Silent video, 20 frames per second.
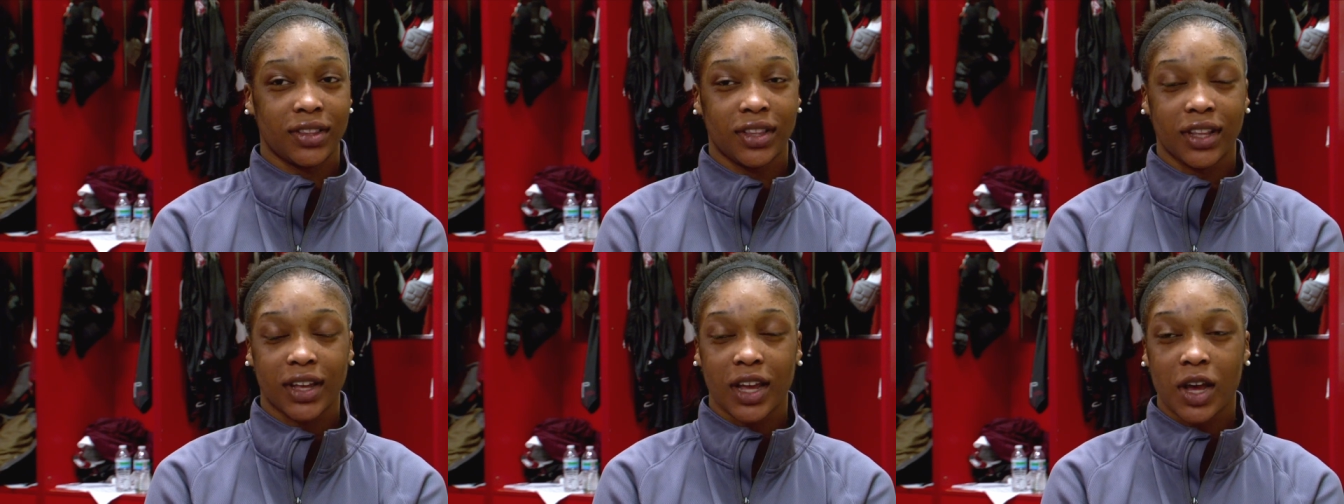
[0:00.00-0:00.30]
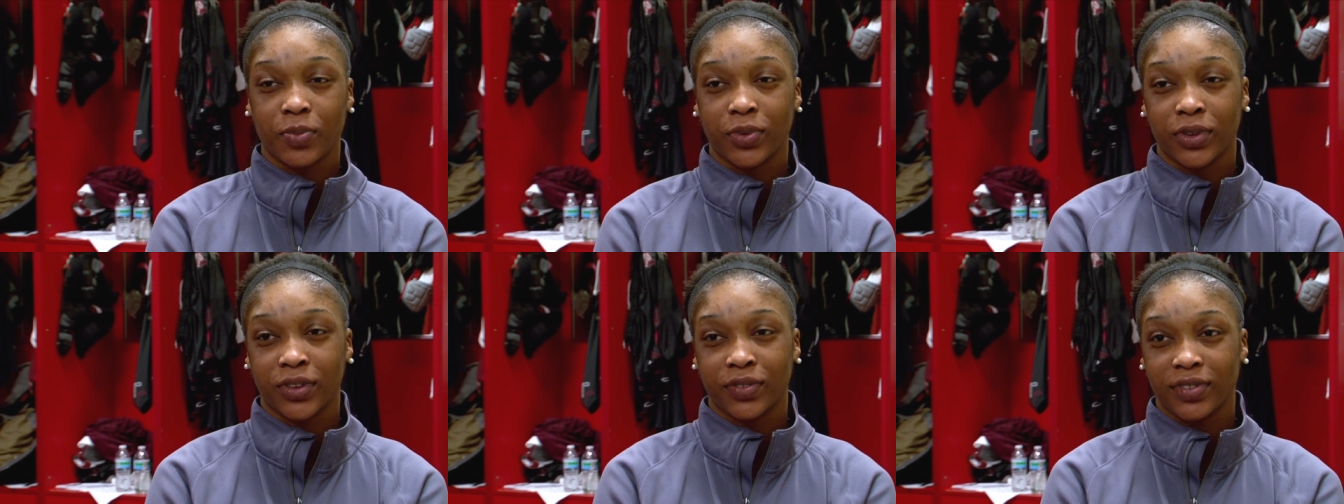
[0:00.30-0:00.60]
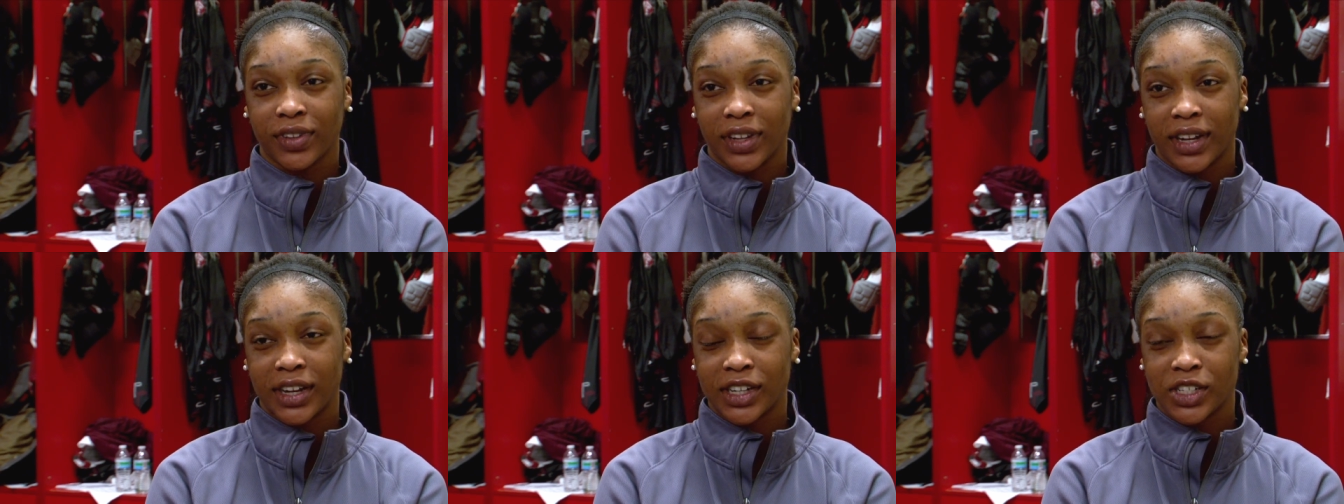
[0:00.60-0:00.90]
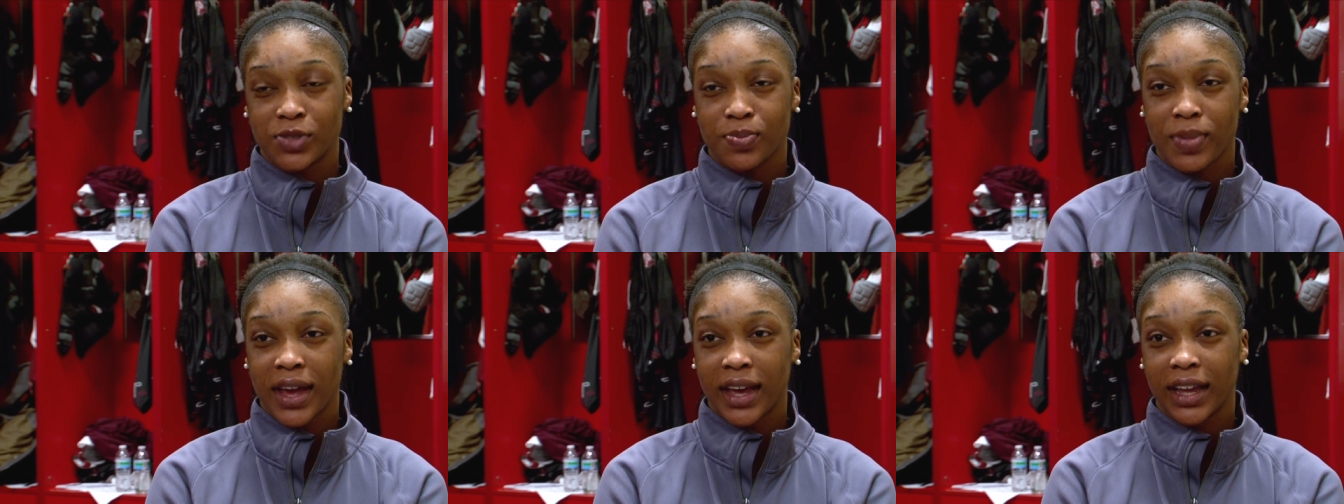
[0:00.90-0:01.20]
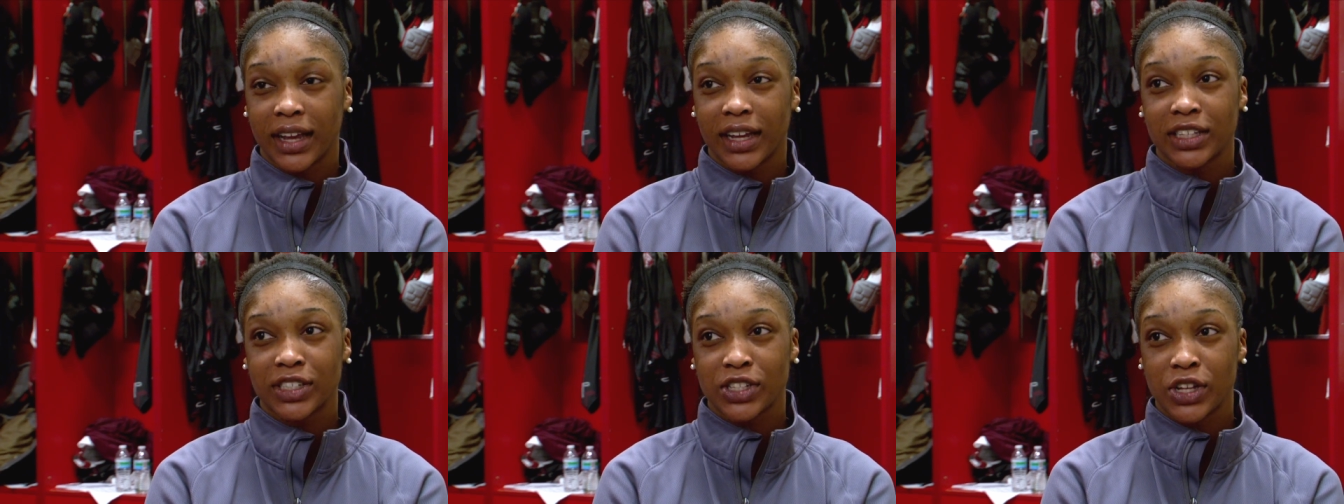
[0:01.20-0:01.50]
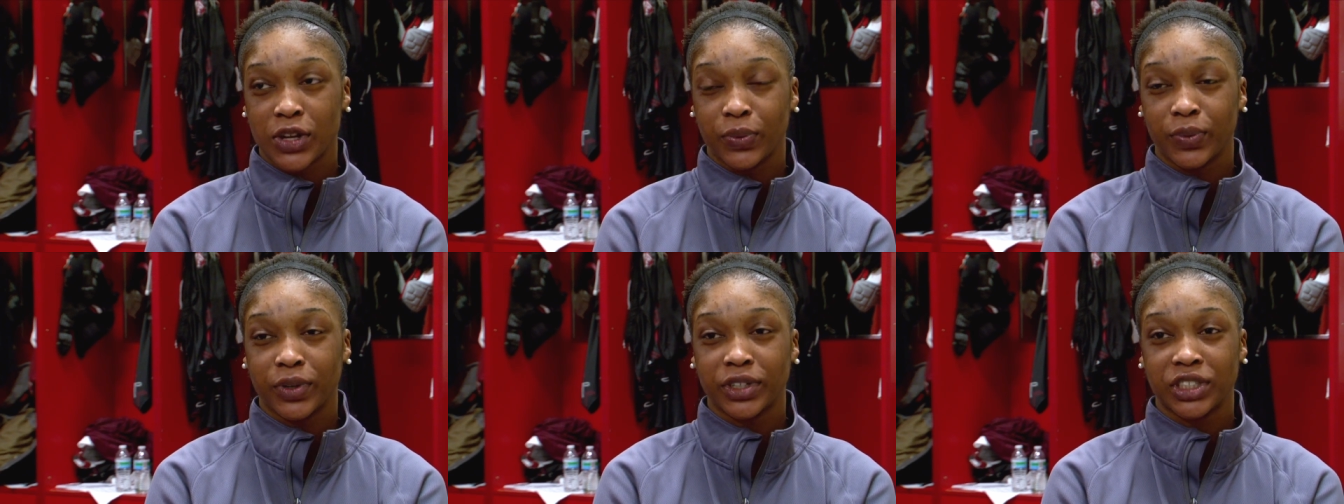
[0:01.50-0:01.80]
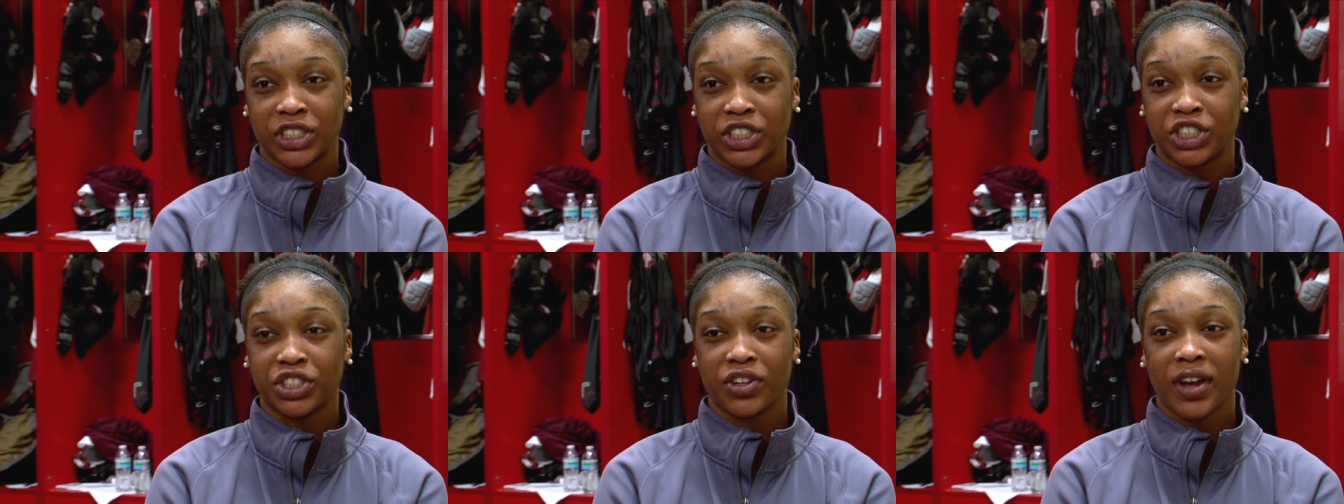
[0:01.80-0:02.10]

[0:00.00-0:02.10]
the couple of years back. So we're just